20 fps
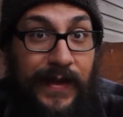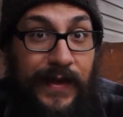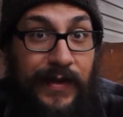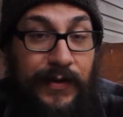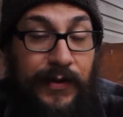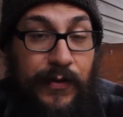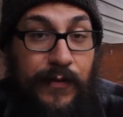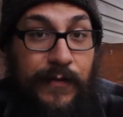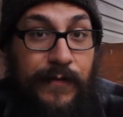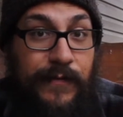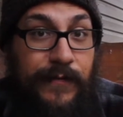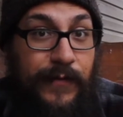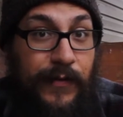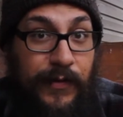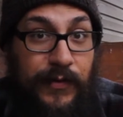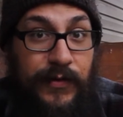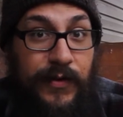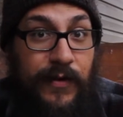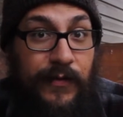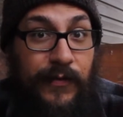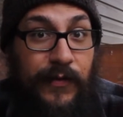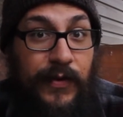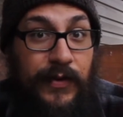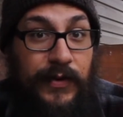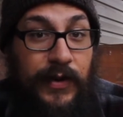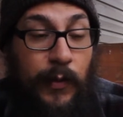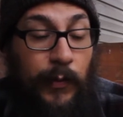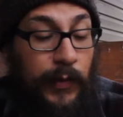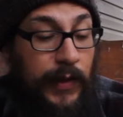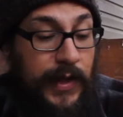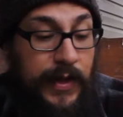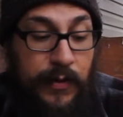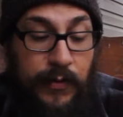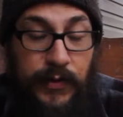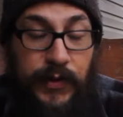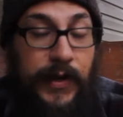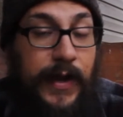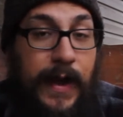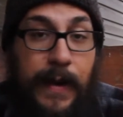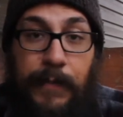So first off, only
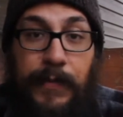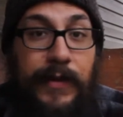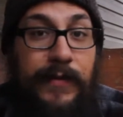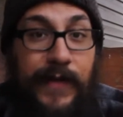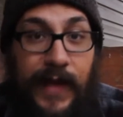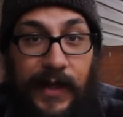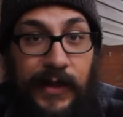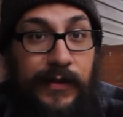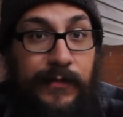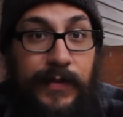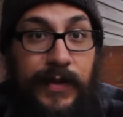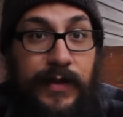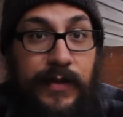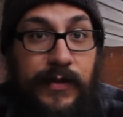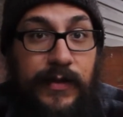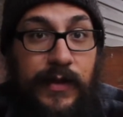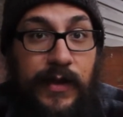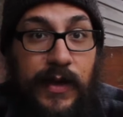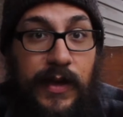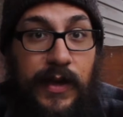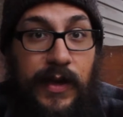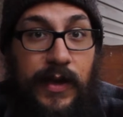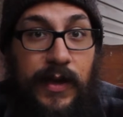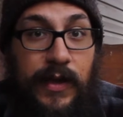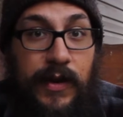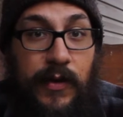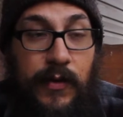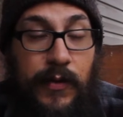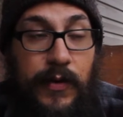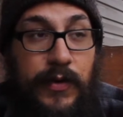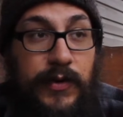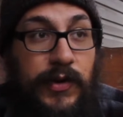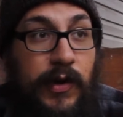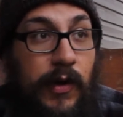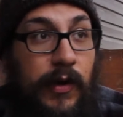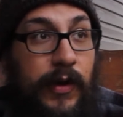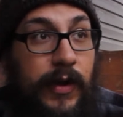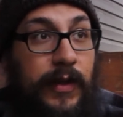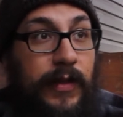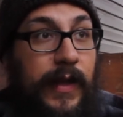use a couple of elements. You're
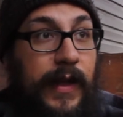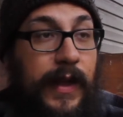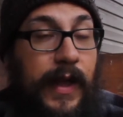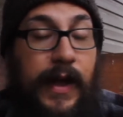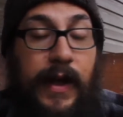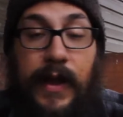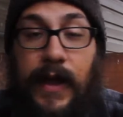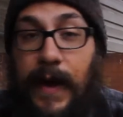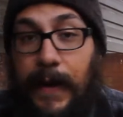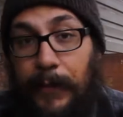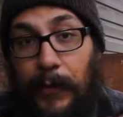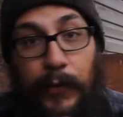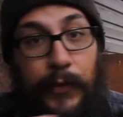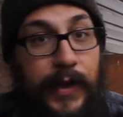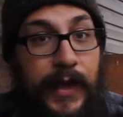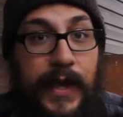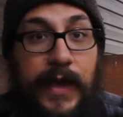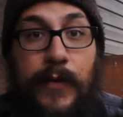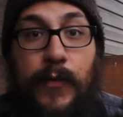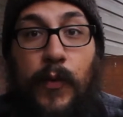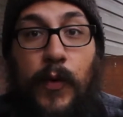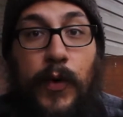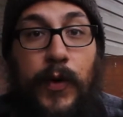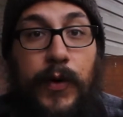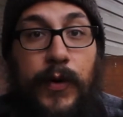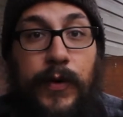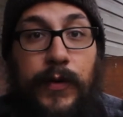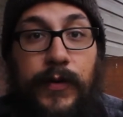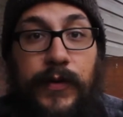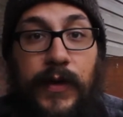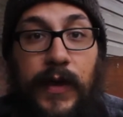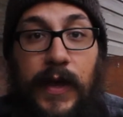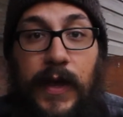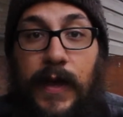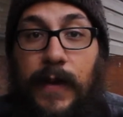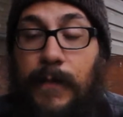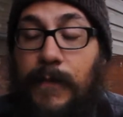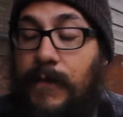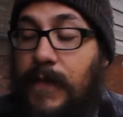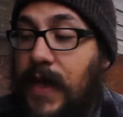talking like a couple keywords,
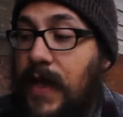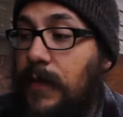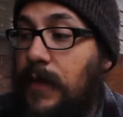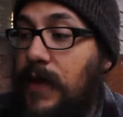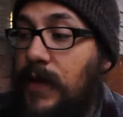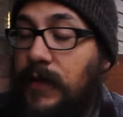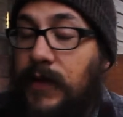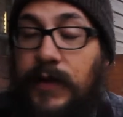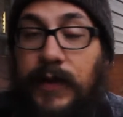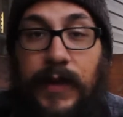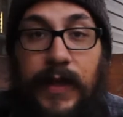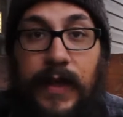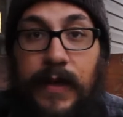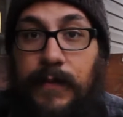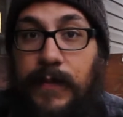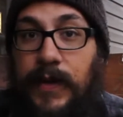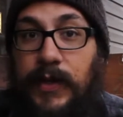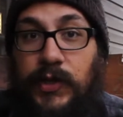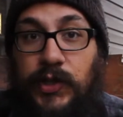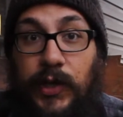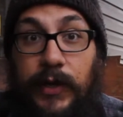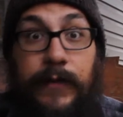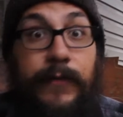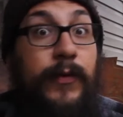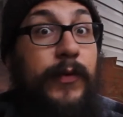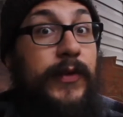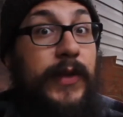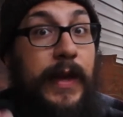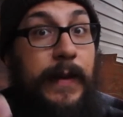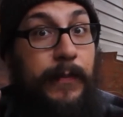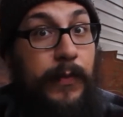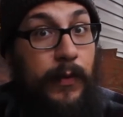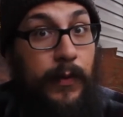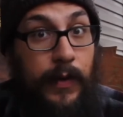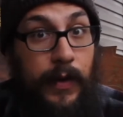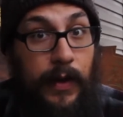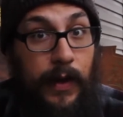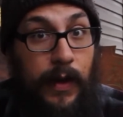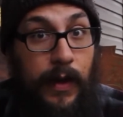maybe a little image. Like for example,